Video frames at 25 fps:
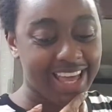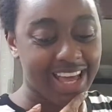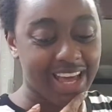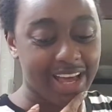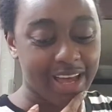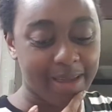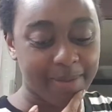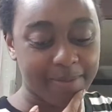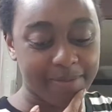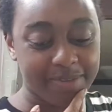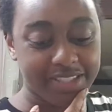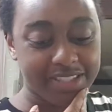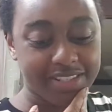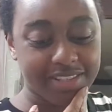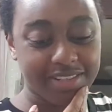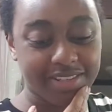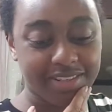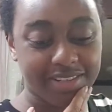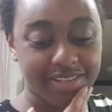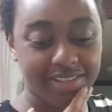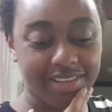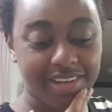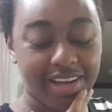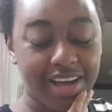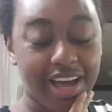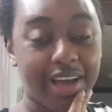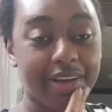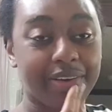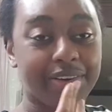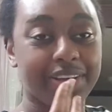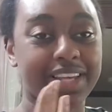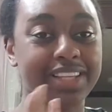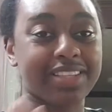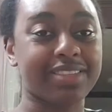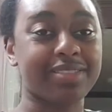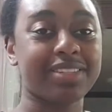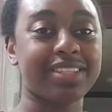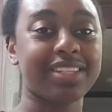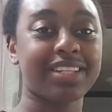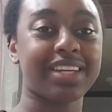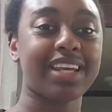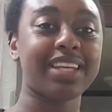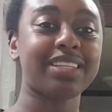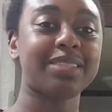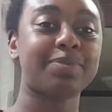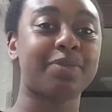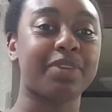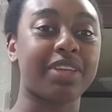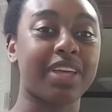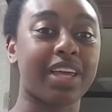I'm still, okay, so
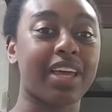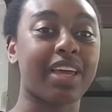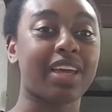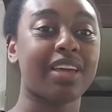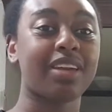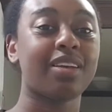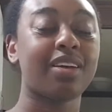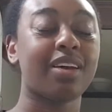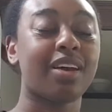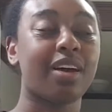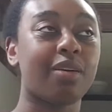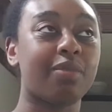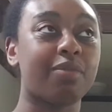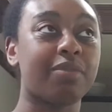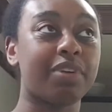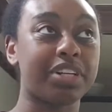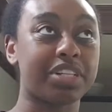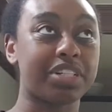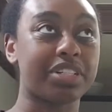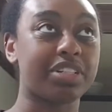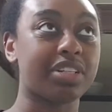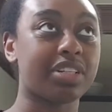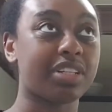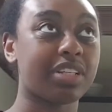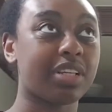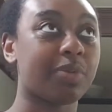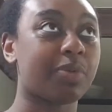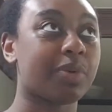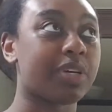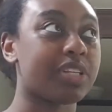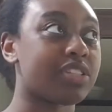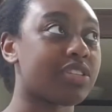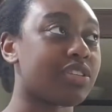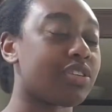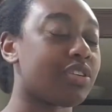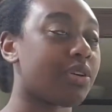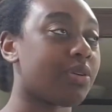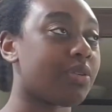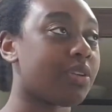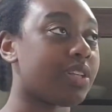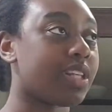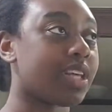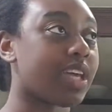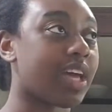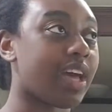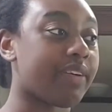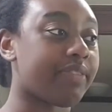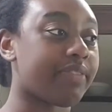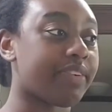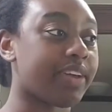today's plan originally was to go to the
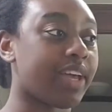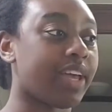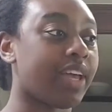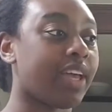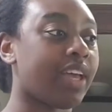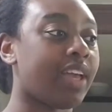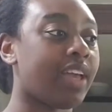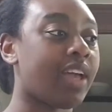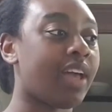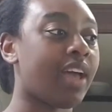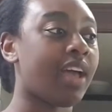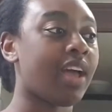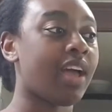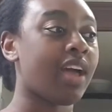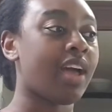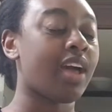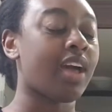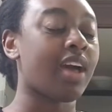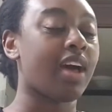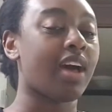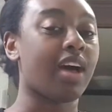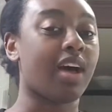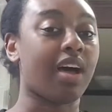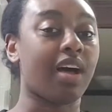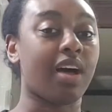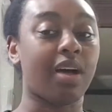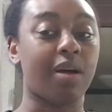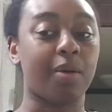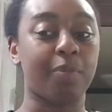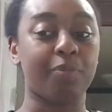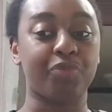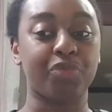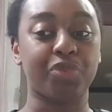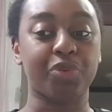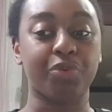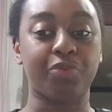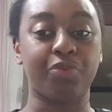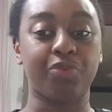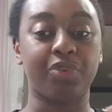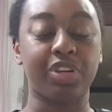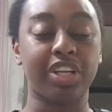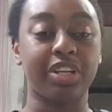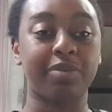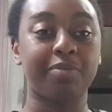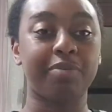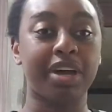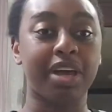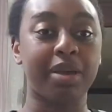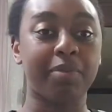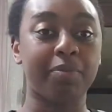cafe, um,
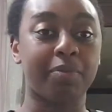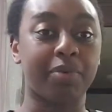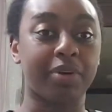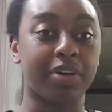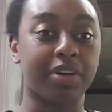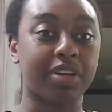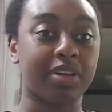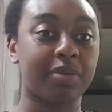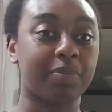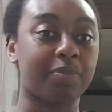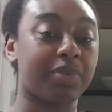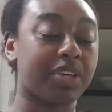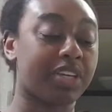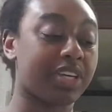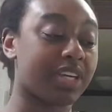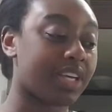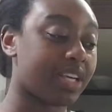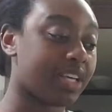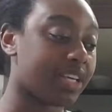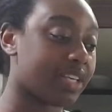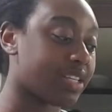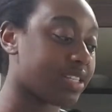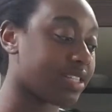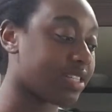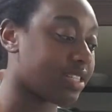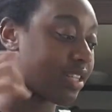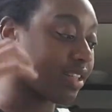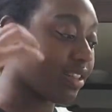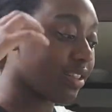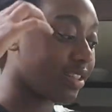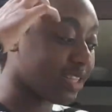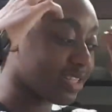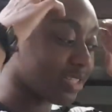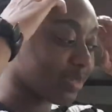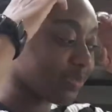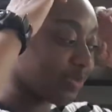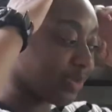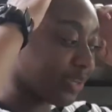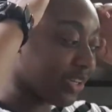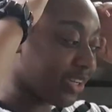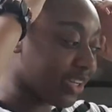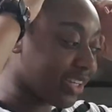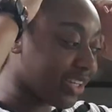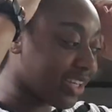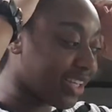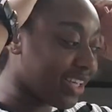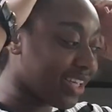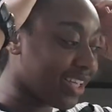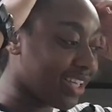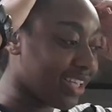read my book because this
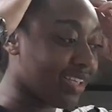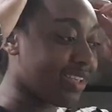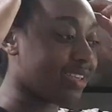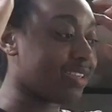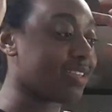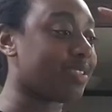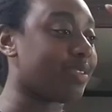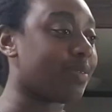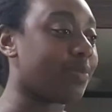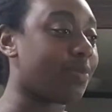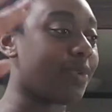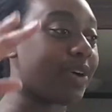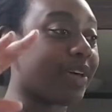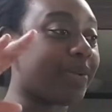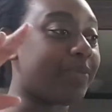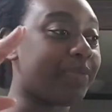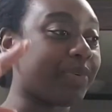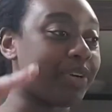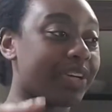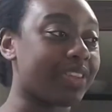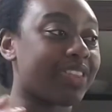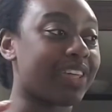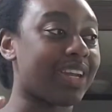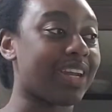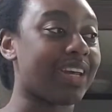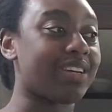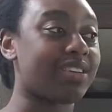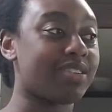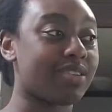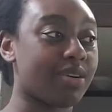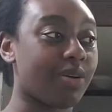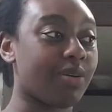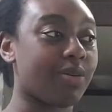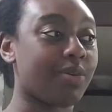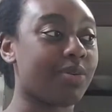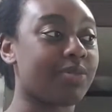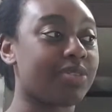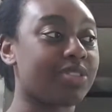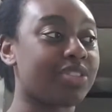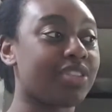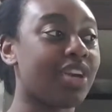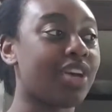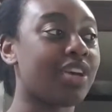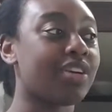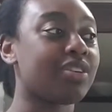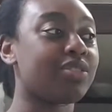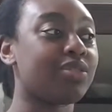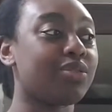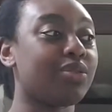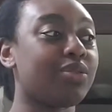book is the one book that I chose
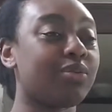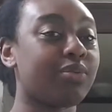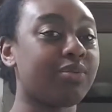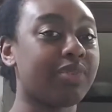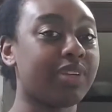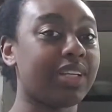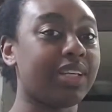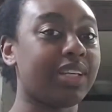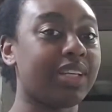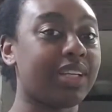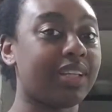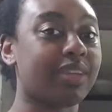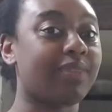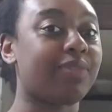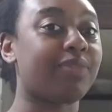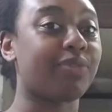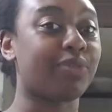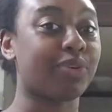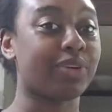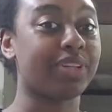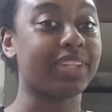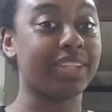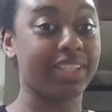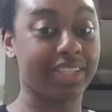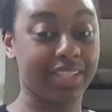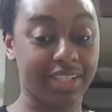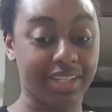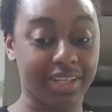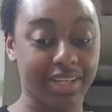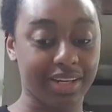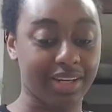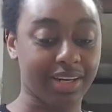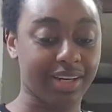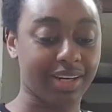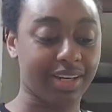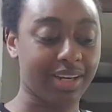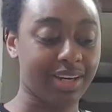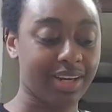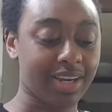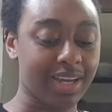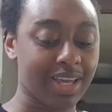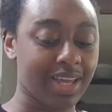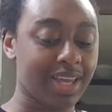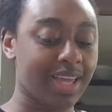to read for the year.